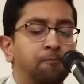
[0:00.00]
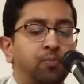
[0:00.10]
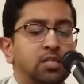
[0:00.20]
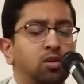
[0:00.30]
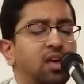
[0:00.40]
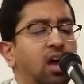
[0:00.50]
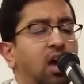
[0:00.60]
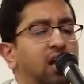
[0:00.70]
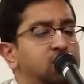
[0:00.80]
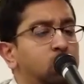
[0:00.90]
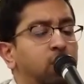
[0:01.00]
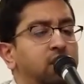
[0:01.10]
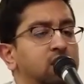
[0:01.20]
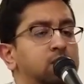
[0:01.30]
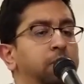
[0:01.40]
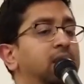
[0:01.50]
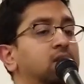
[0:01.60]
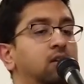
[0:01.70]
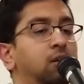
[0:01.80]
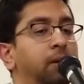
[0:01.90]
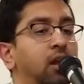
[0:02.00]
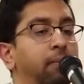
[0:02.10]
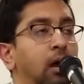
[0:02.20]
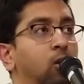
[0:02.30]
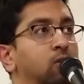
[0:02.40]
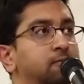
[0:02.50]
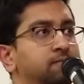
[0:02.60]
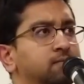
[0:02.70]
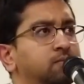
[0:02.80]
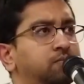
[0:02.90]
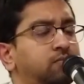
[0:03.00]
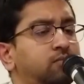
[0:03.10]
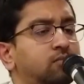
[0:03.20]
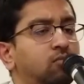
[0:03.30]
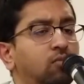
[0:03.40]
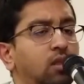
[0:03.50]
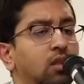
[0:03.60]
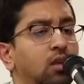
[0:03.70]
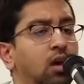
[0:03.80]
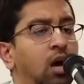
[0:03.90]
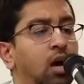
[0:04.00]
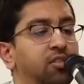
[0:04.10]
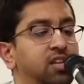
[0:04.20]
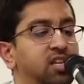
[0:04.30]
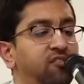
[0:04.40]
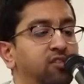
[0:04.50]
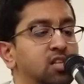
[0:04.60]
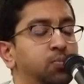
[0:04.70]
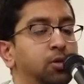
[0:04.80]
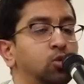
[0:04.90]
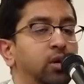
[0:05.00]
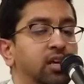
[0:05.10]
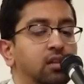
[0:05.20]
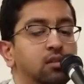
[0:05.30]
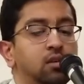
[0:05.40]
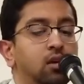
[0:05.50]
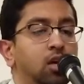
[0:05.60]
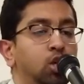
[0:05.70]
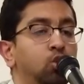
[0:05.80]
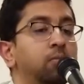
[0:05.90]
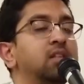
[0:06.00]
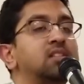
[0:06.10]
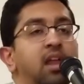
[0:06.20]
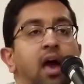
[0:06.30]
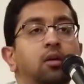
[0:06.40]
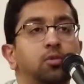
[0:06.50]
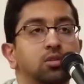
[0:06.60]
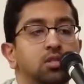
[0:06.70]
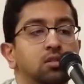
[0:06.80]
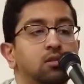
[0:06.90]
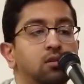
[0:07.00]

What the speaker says: So then I just wanted to speak a little bit about the difference between humans and animals.